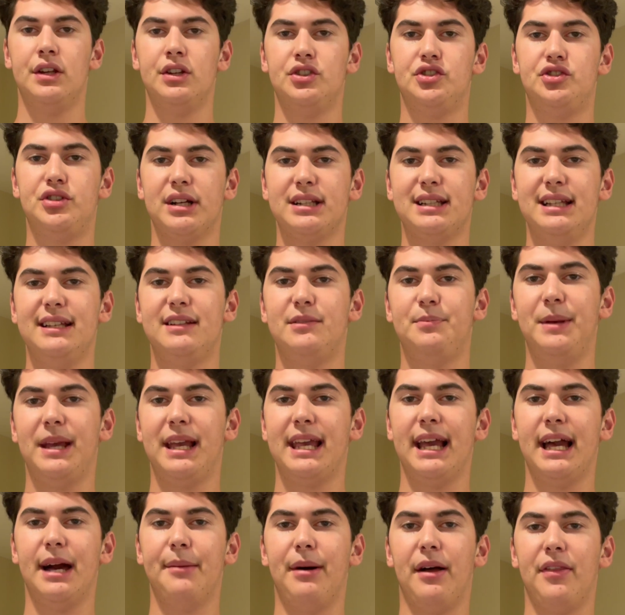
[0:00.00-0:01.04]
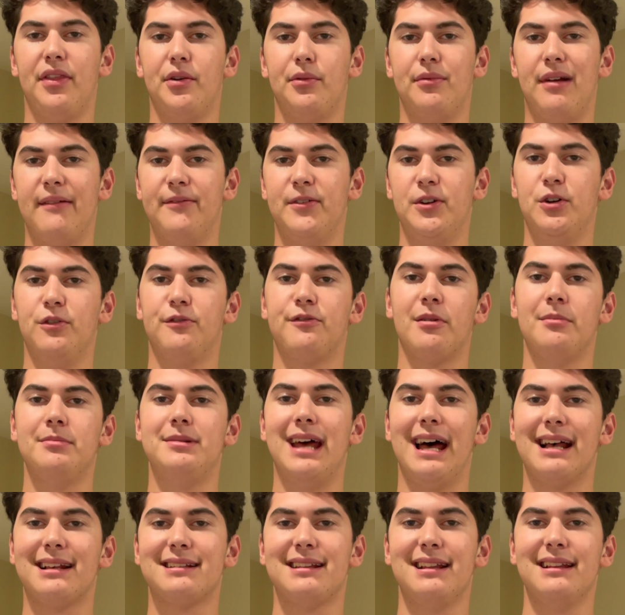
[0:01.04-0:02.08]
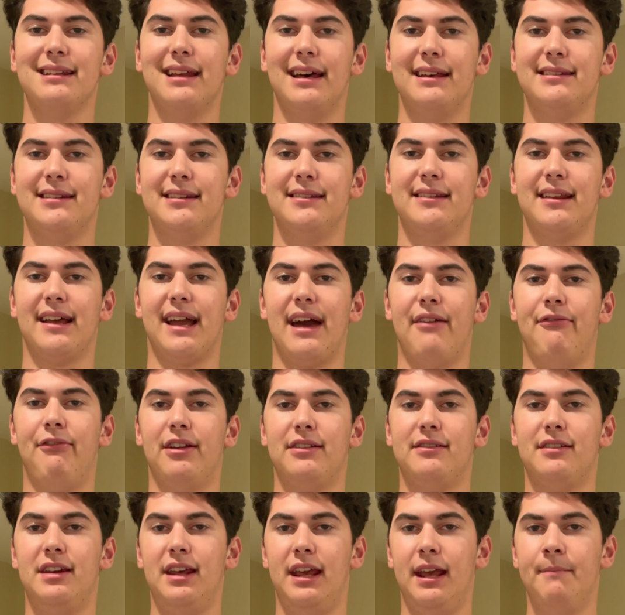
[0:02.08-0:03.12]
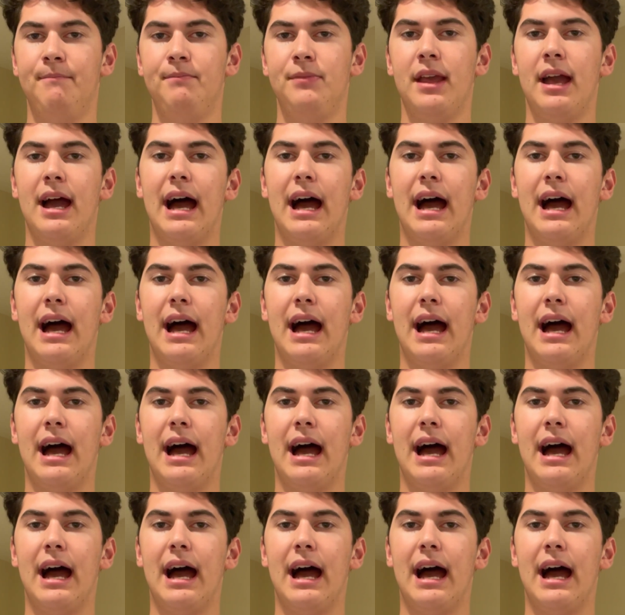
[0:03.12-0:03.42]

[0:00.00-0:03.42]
Strictly speaking about the revenue from Tesla licensing FSD,